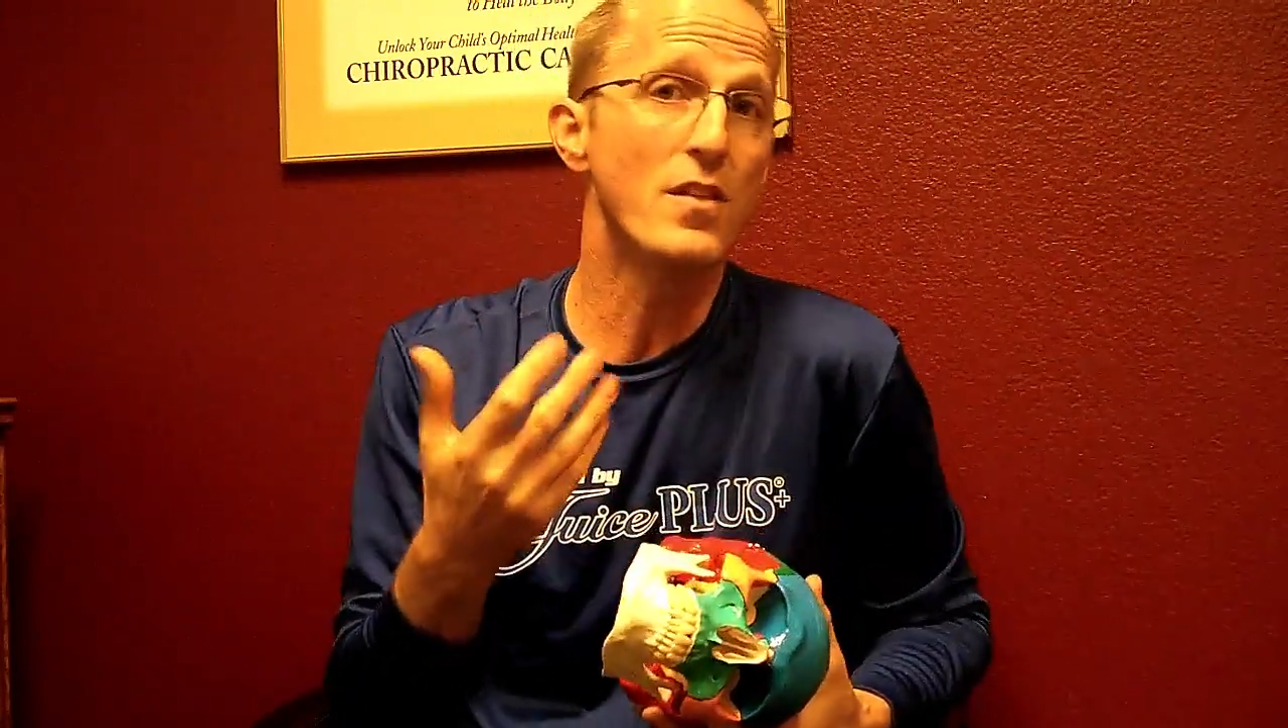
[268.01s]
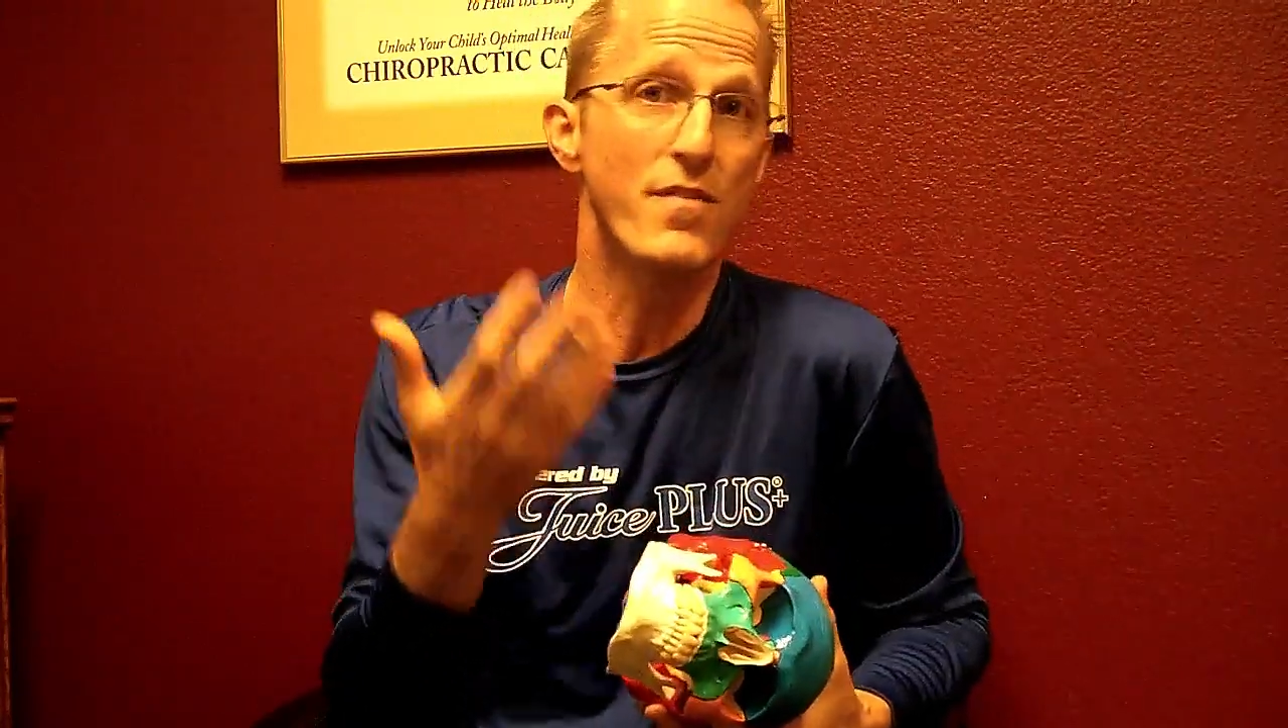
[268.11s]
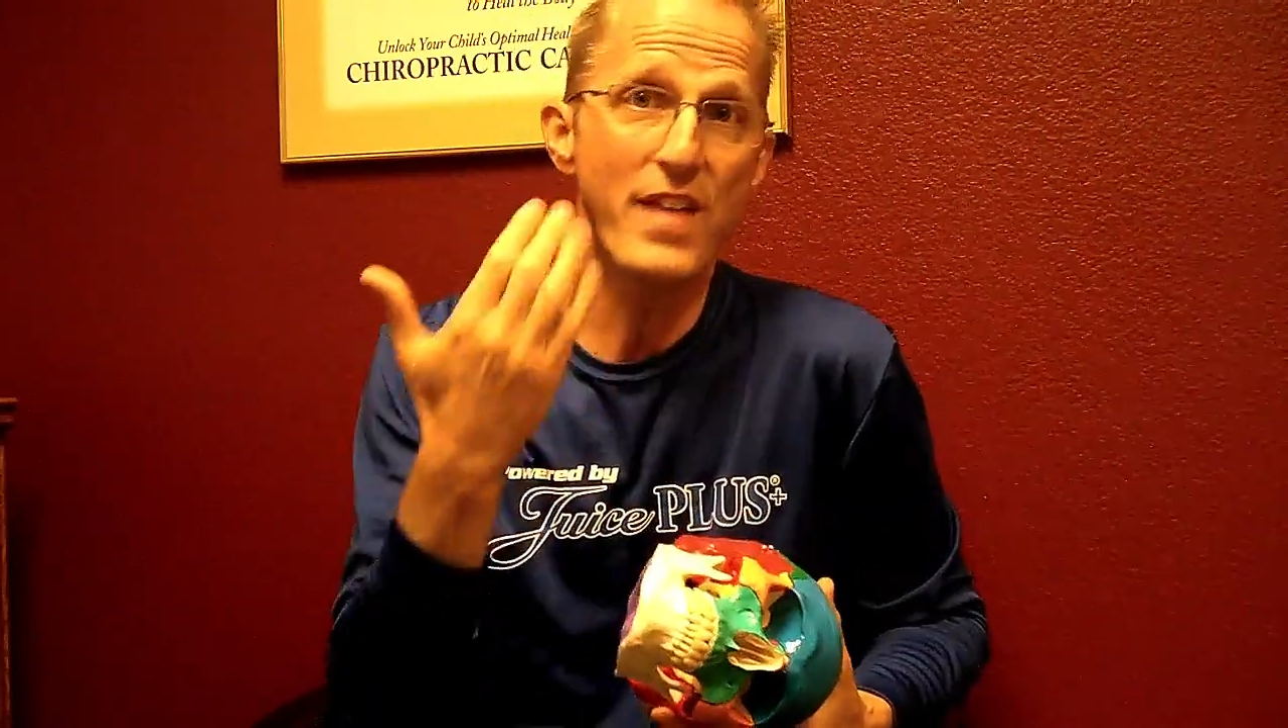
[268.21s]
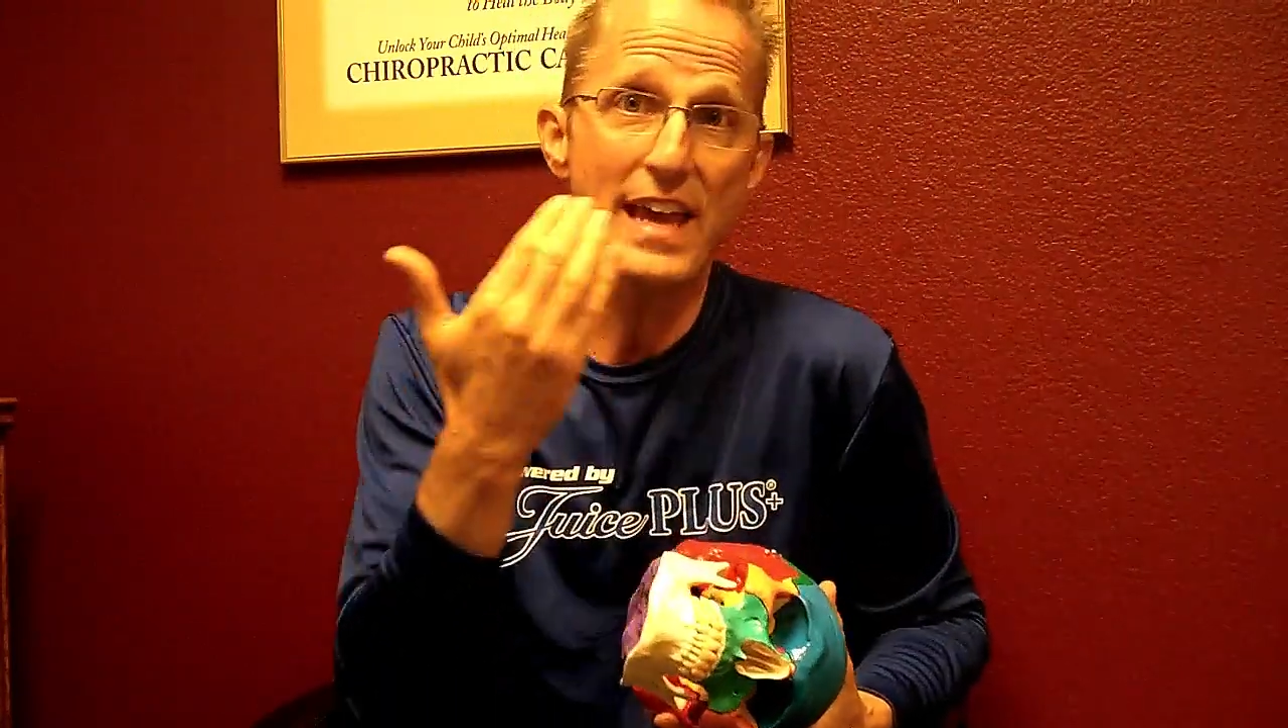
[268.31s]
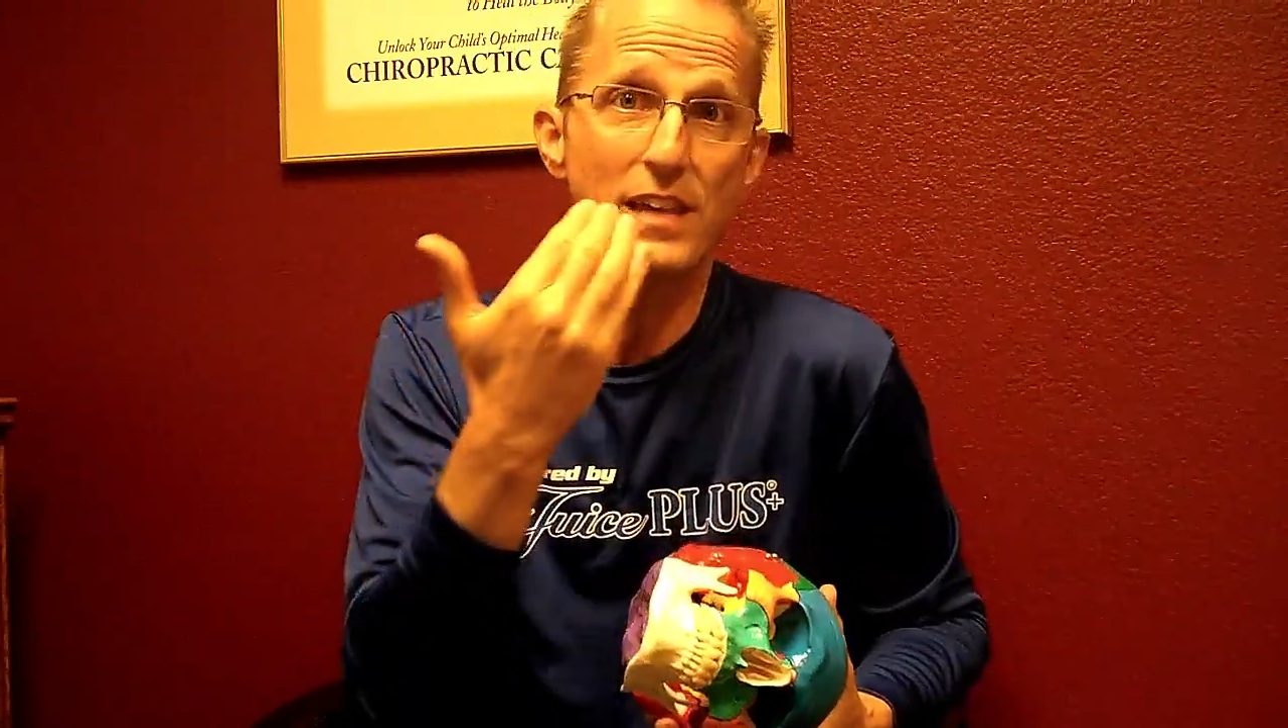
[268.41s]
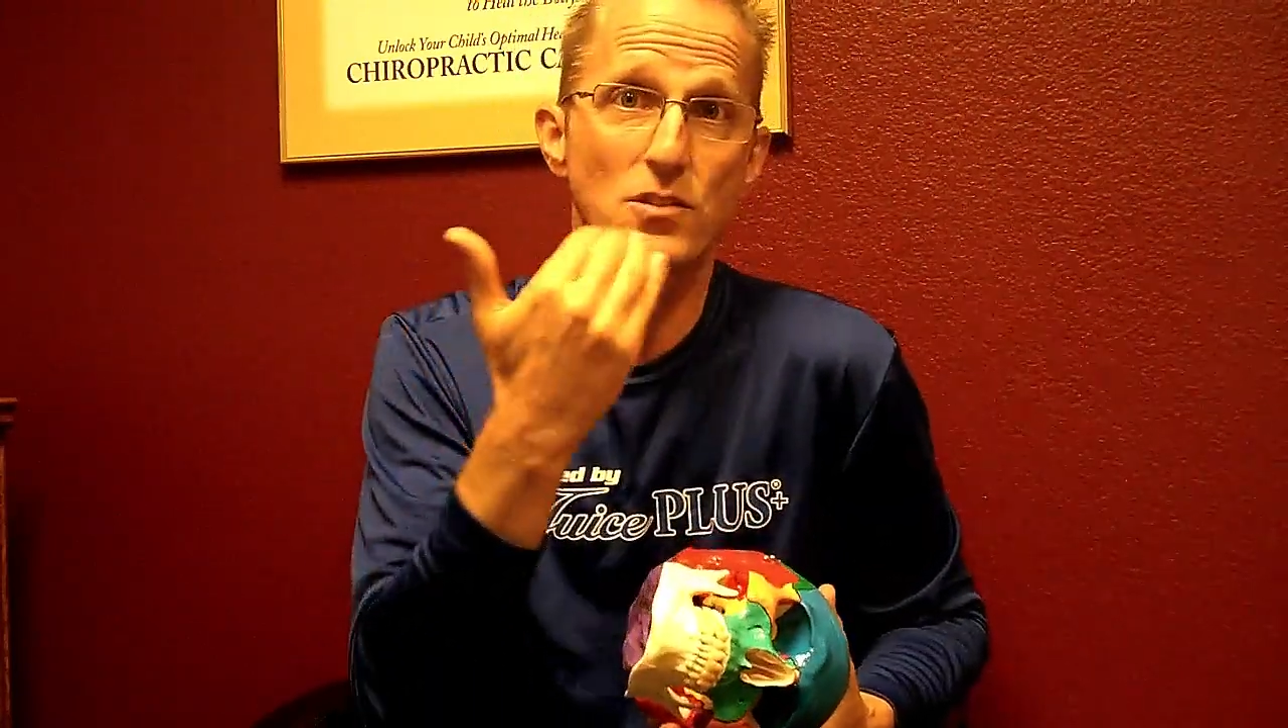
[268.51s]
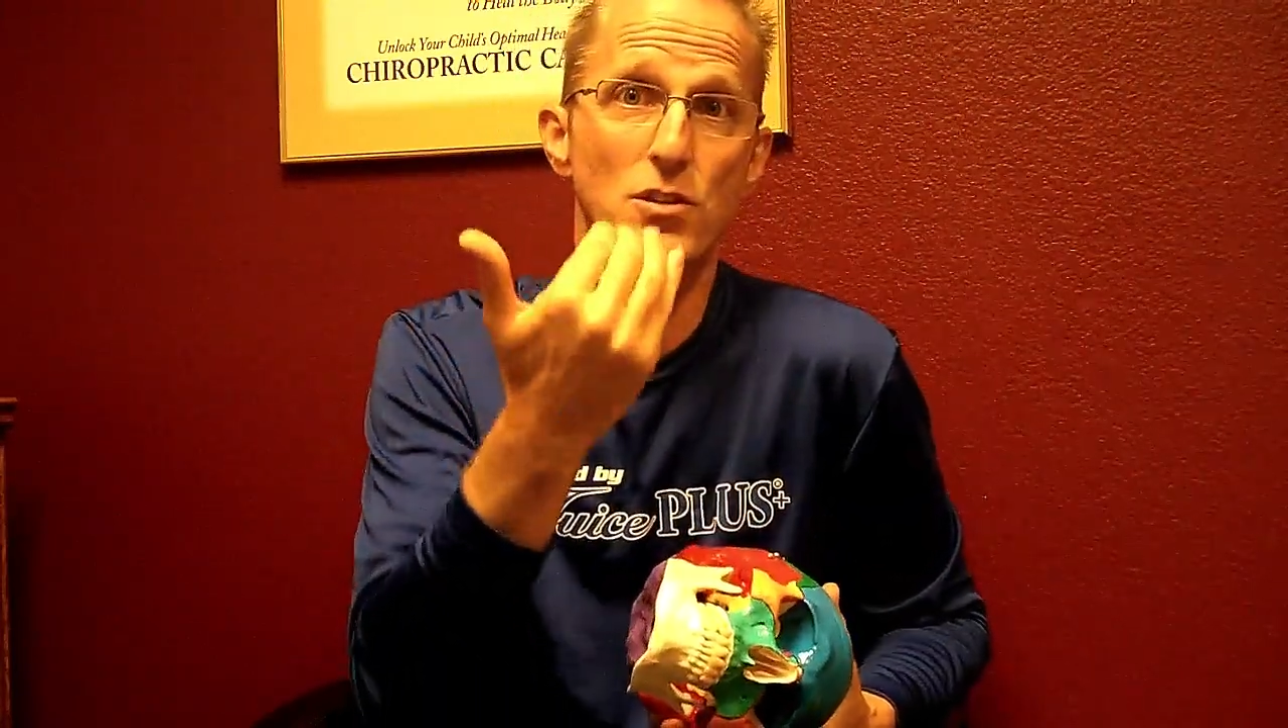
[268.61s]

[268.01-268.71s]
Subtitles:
vagus